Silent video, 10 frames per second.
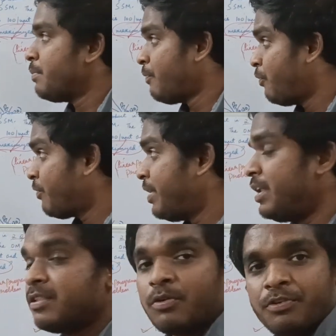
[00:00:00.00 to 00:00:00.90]
Before
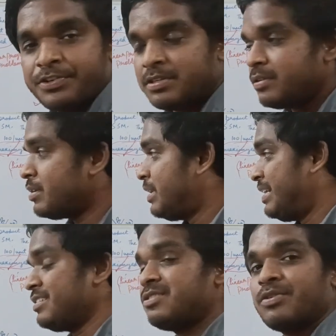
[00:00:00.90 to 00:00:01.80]
reading the question,
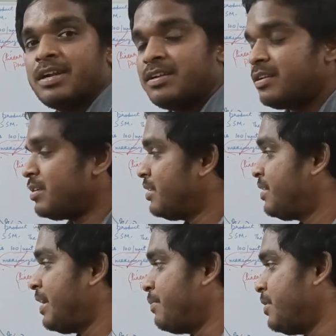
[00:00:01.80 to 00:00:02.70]
let us look at
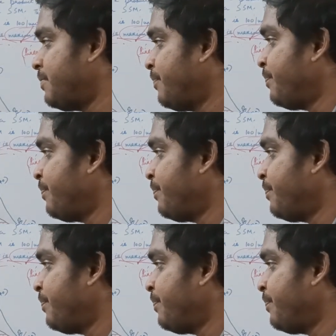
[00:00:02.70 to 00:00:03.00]
the table.